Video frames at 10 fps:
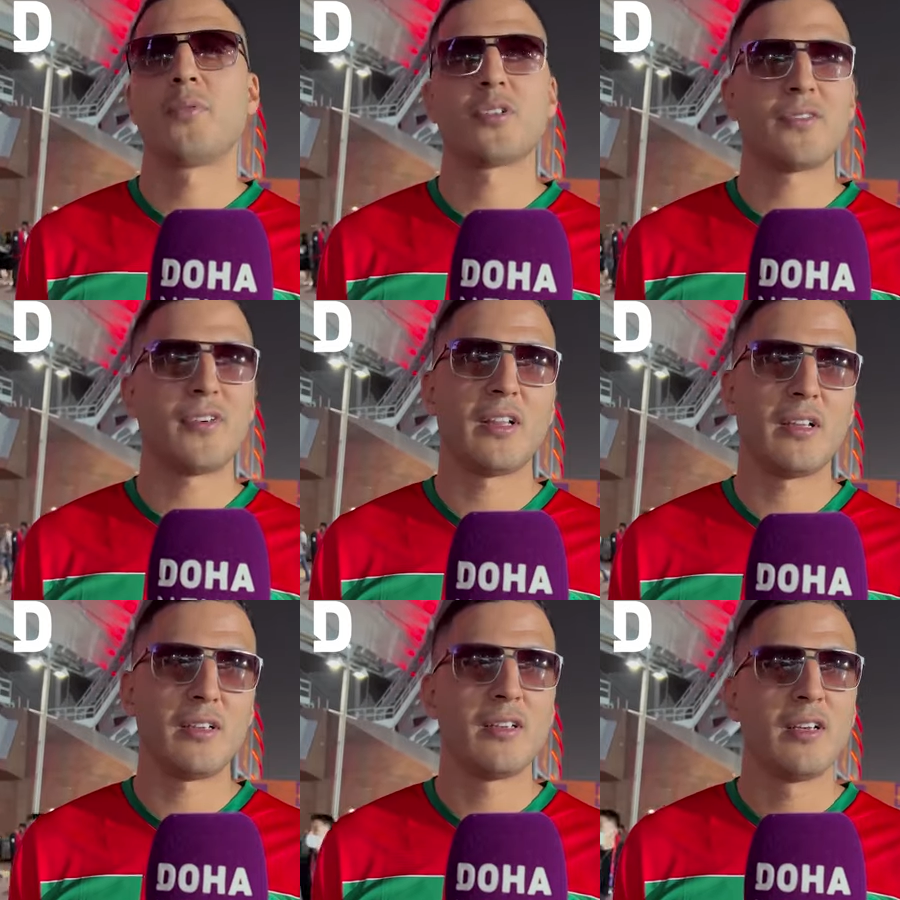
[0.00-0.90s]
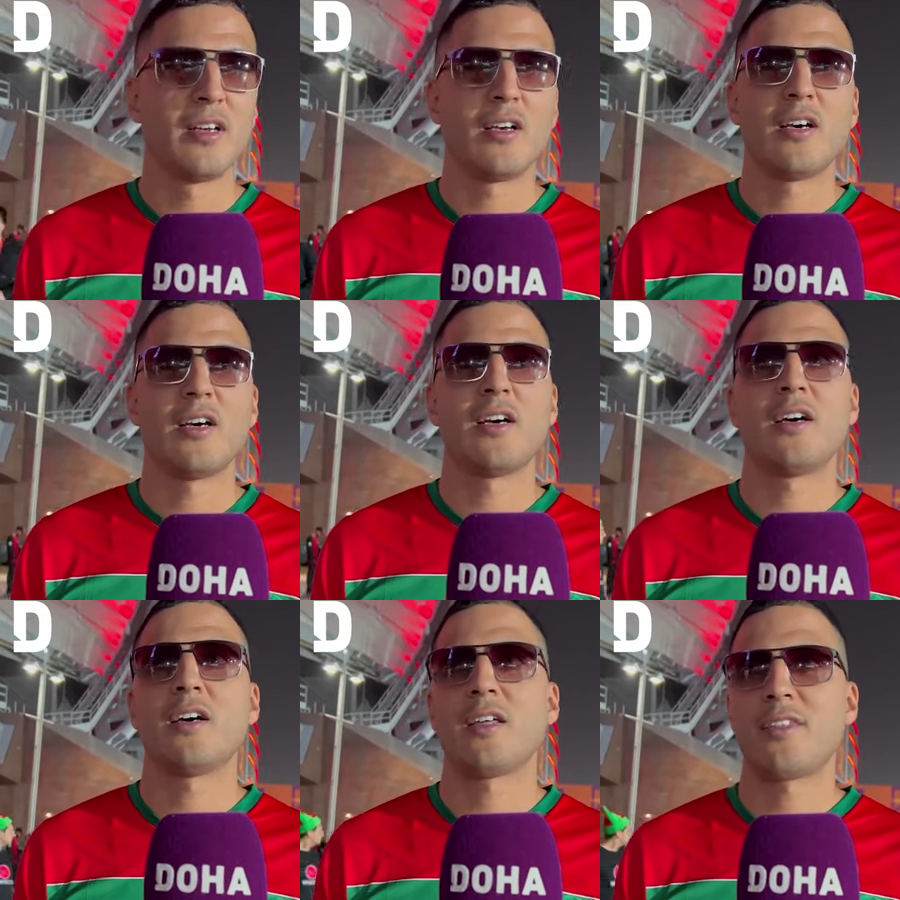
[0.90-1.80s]
beautiful
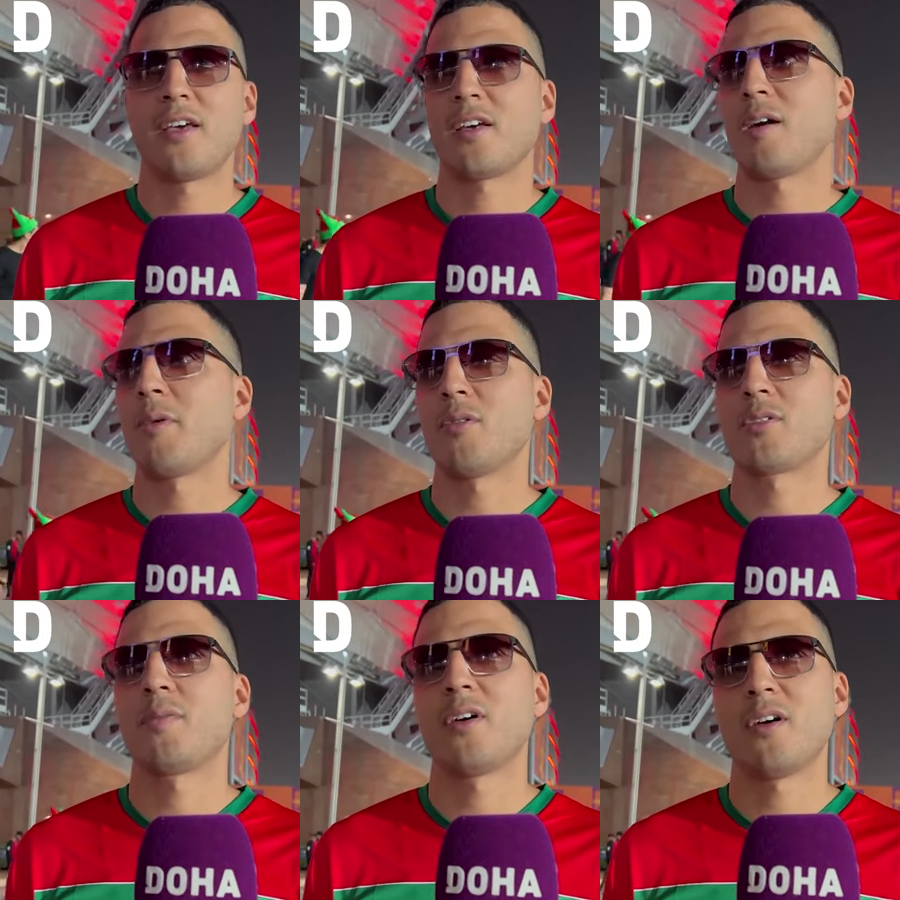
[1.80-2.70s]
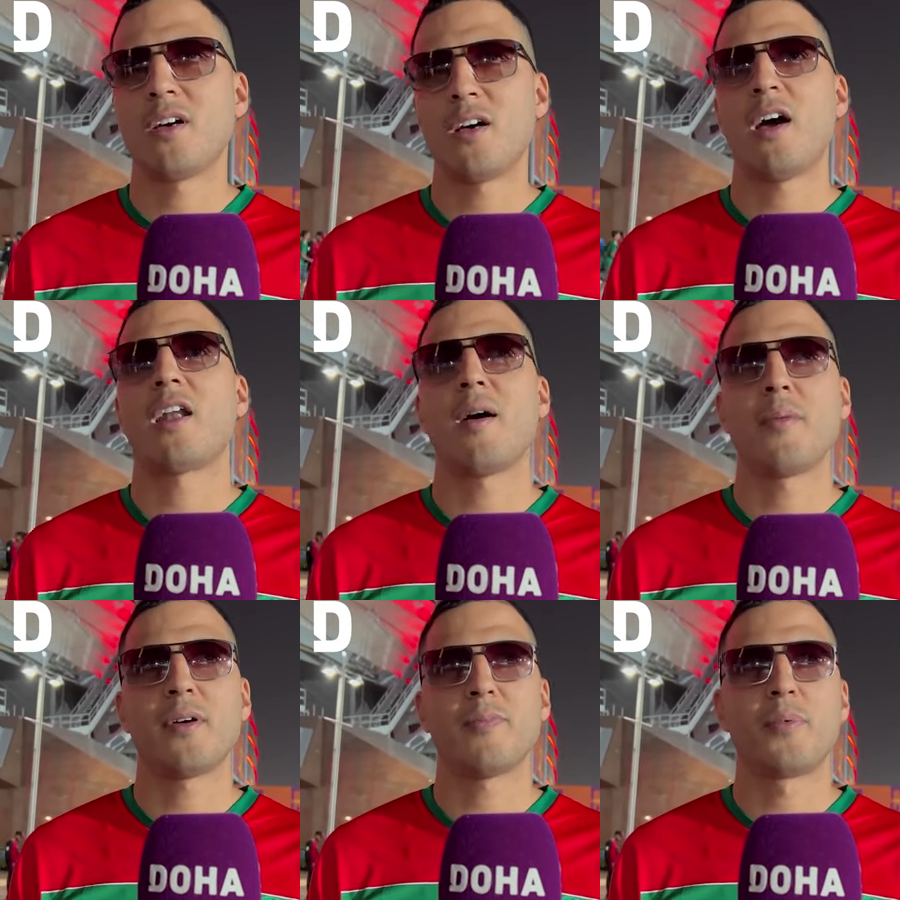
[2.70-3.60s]
thing about
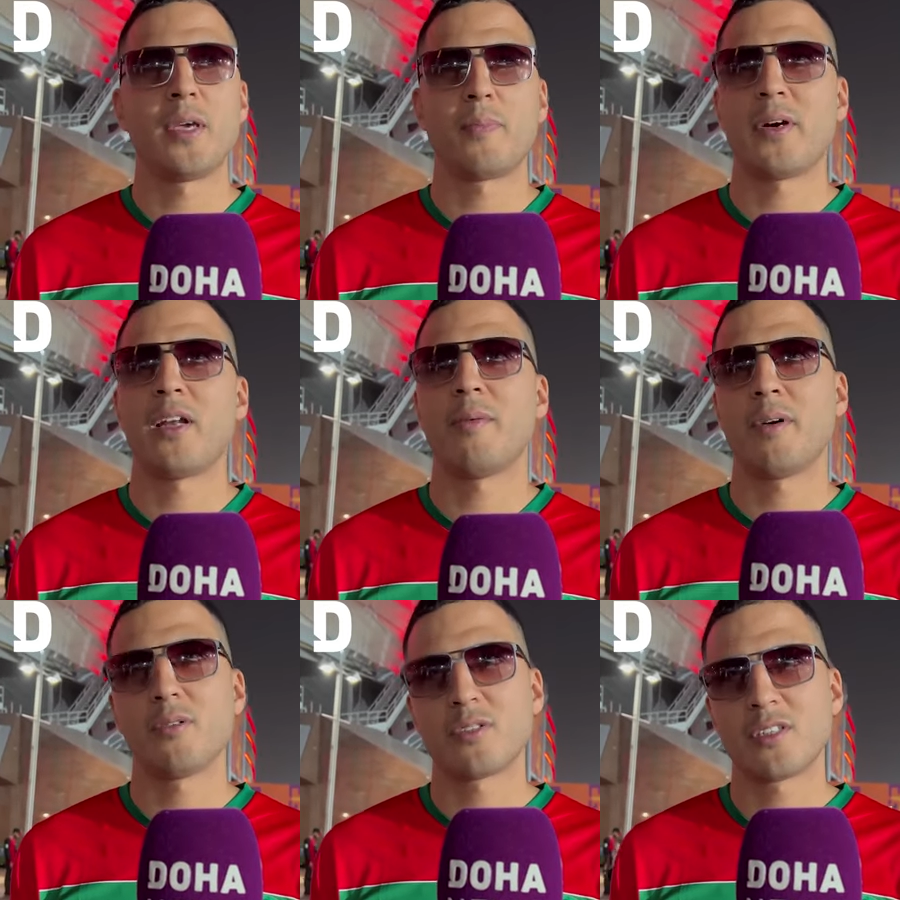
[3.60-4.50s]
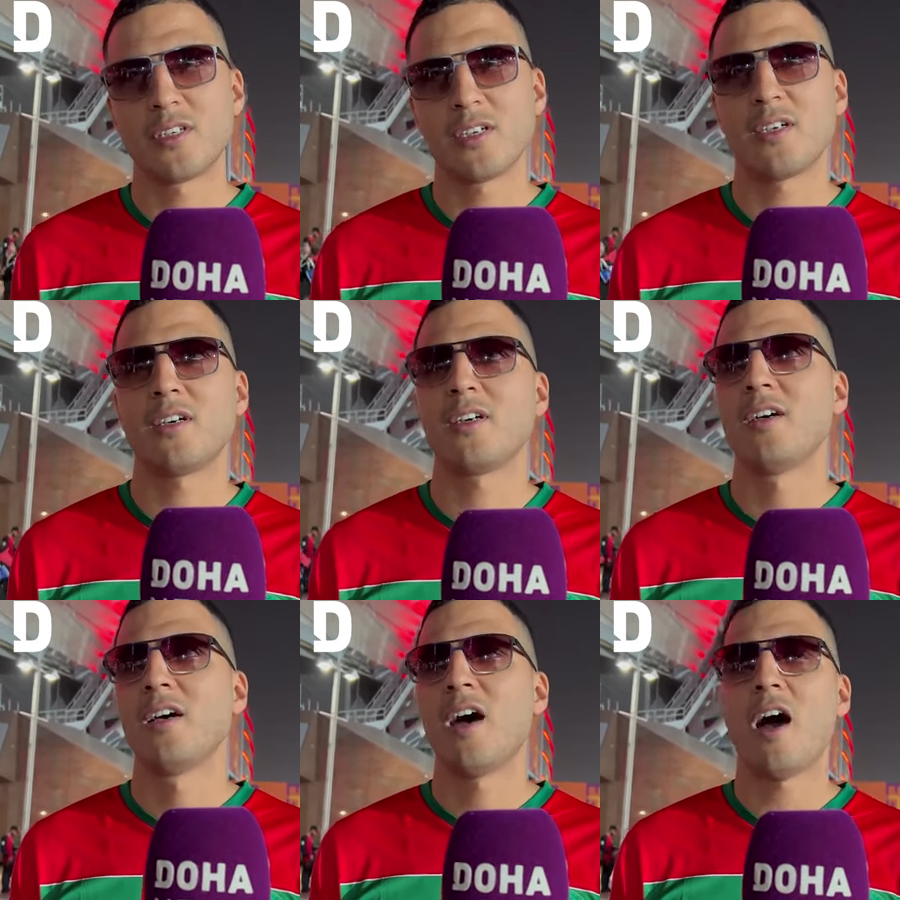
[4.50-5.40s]
Arab people, about
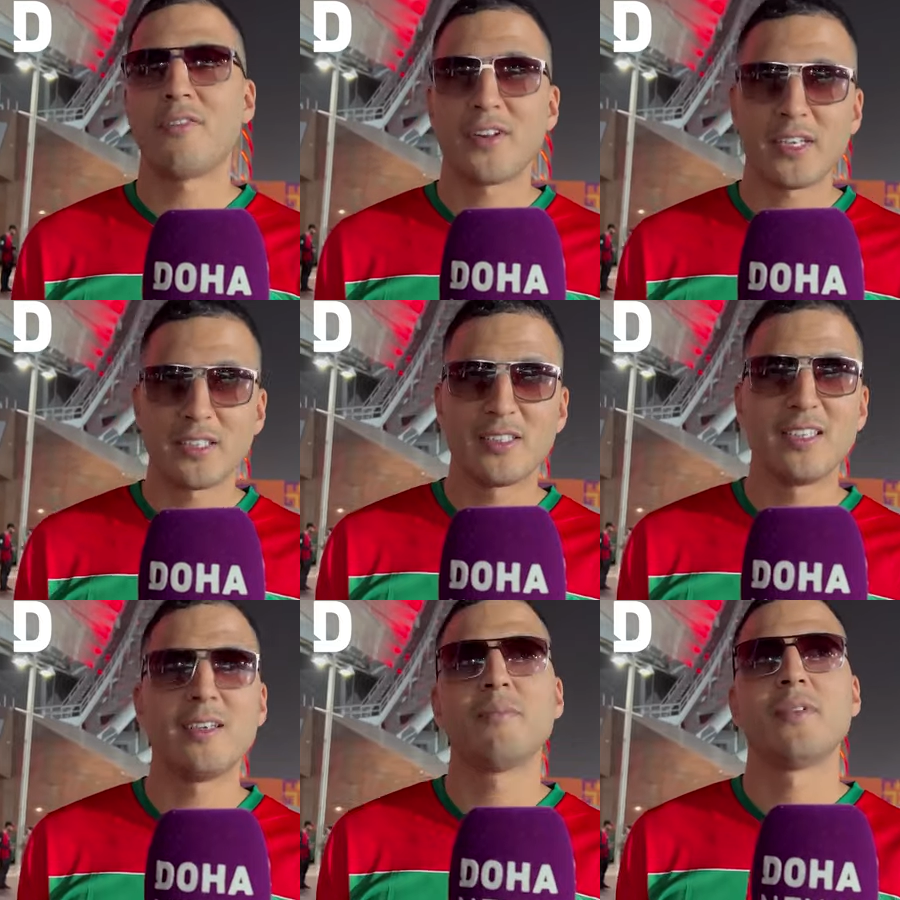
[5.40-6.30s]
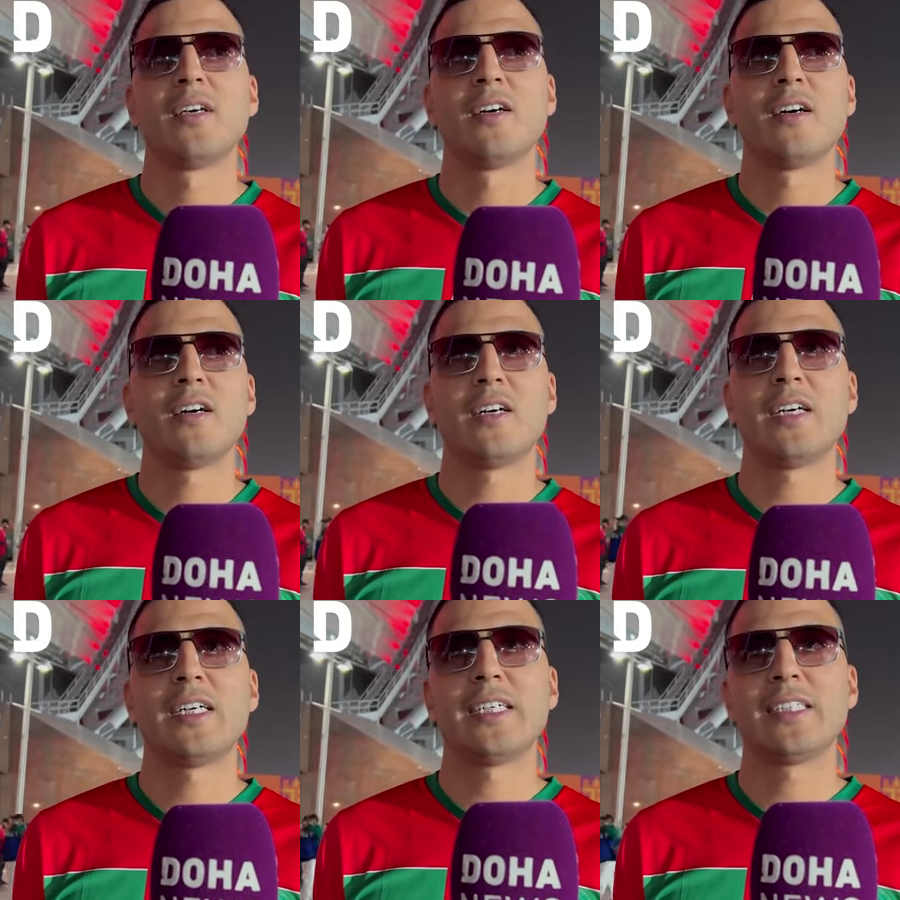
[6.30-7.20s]
African team.
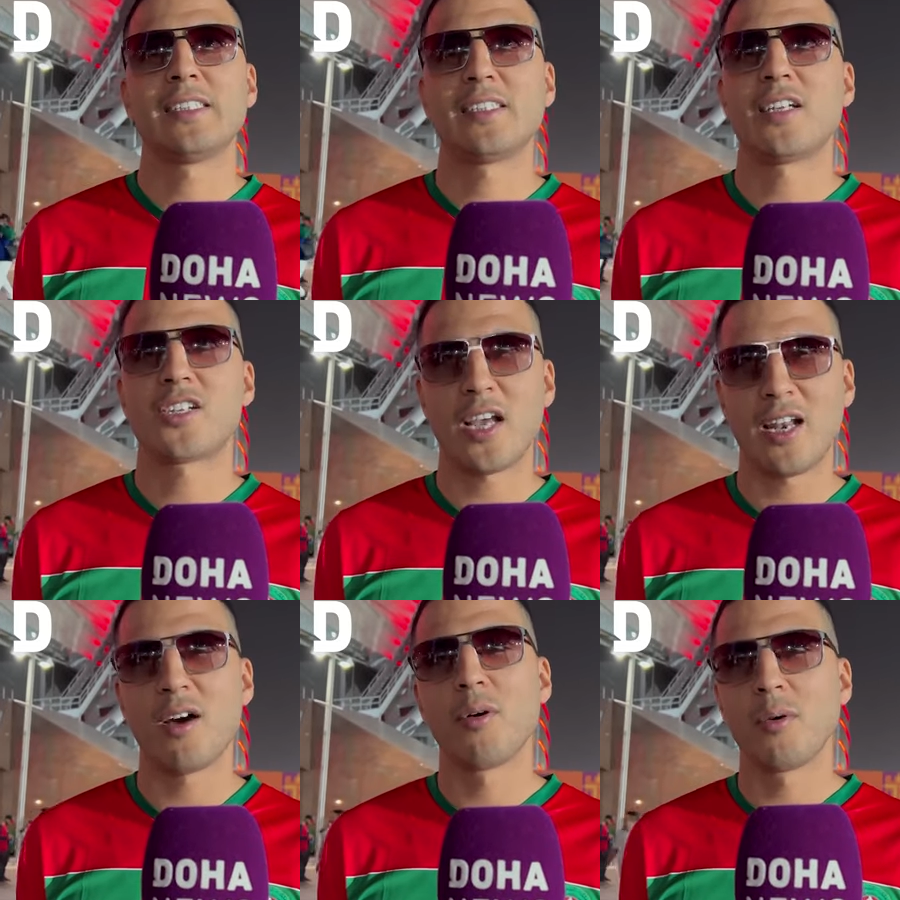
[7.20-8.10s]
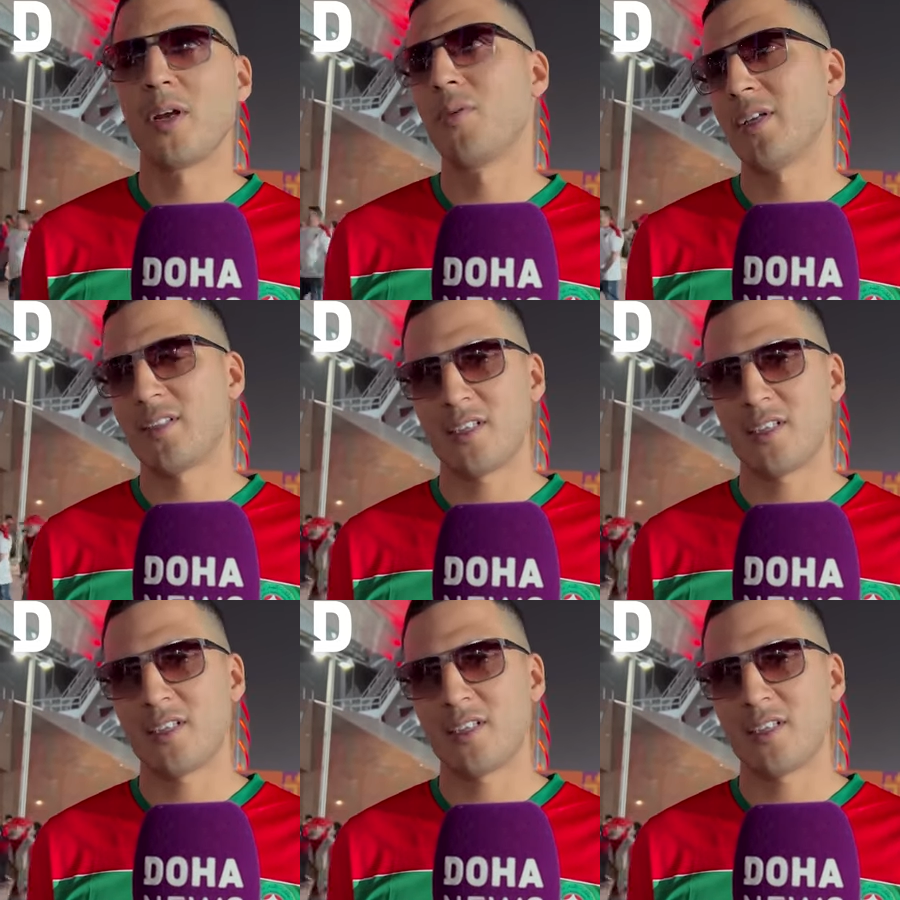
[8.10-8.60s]
And inshallah we will win